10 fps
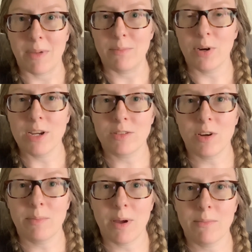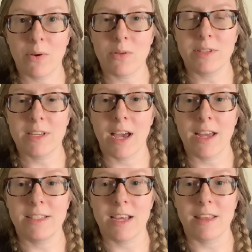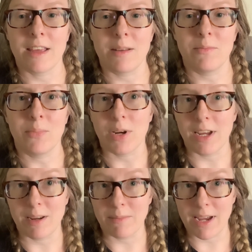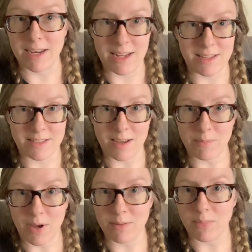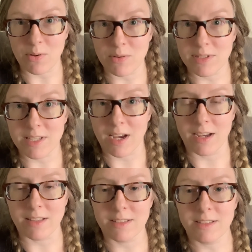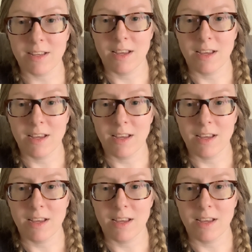my brace grip on both sides and then bringing my knees up on both sides,